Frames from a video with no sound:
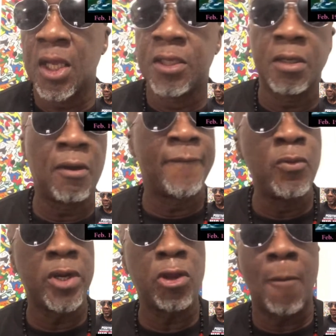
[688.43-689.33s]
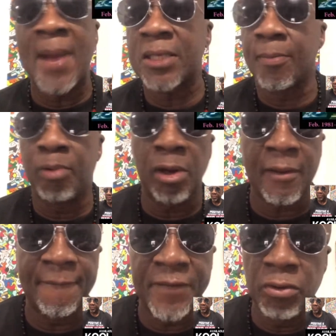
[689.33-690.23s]
You know, if you want to go back to Ball of
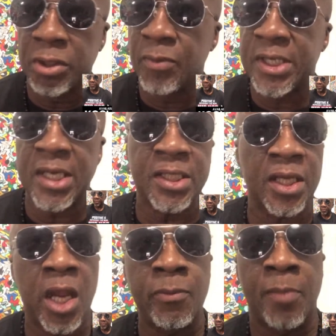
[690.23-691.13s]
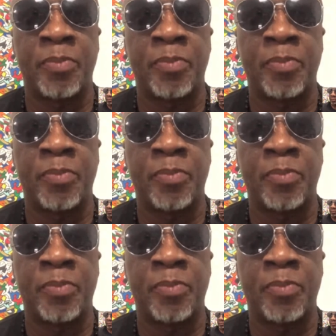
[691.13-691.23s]
Confusion with Dennis Everett,